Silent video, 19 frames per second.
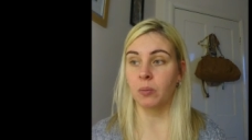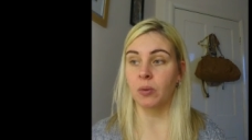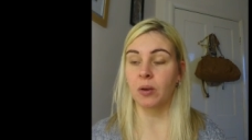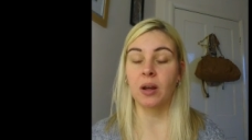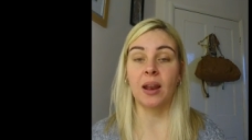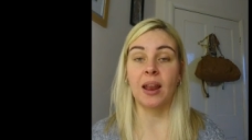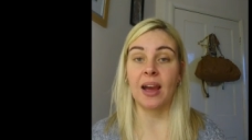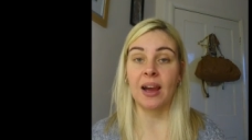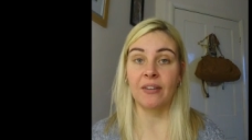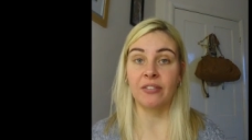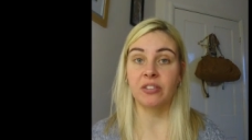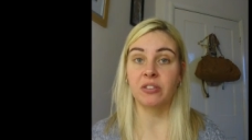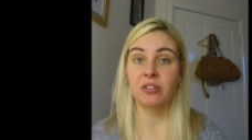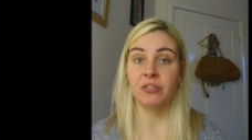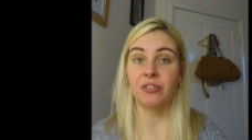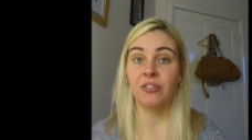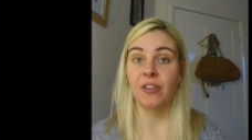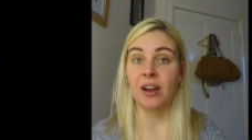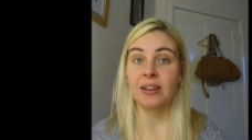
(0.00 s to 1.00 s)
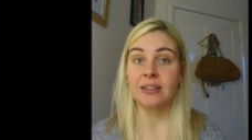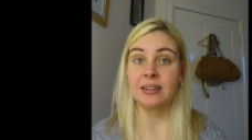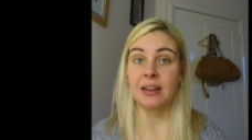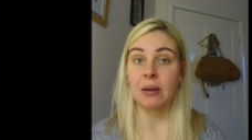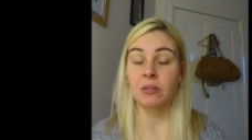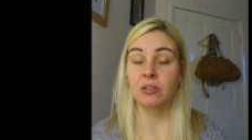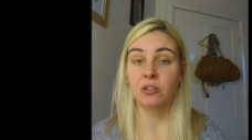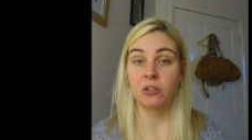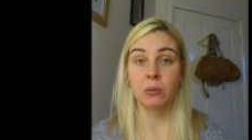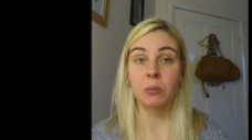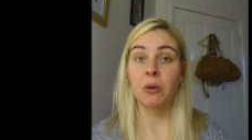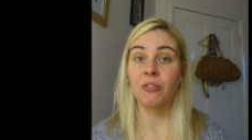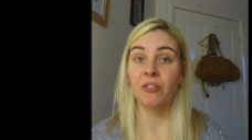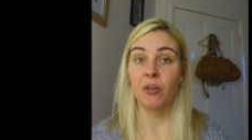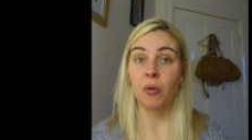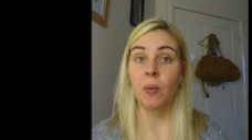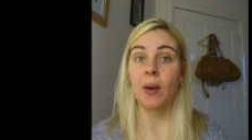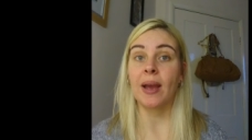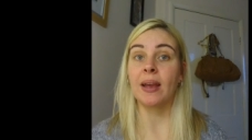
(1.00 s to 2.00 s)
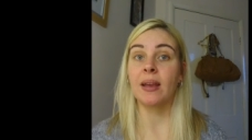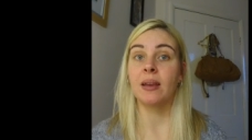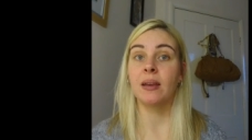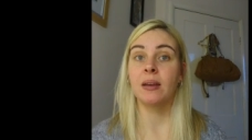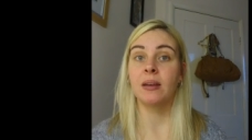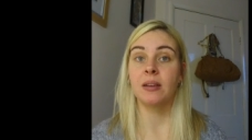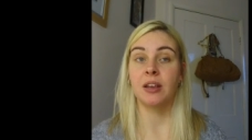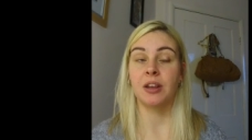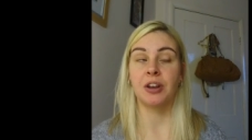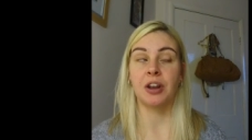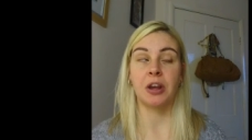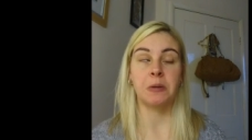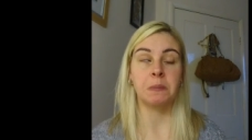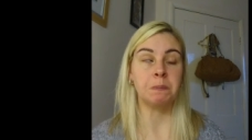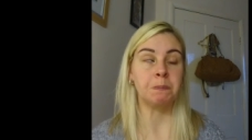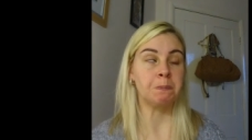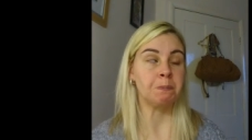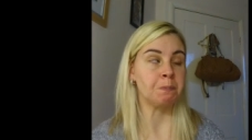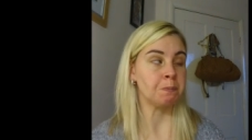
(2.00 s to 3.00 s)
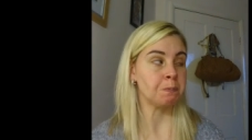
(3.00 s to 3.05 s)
We're going to have to find out some other way, you know.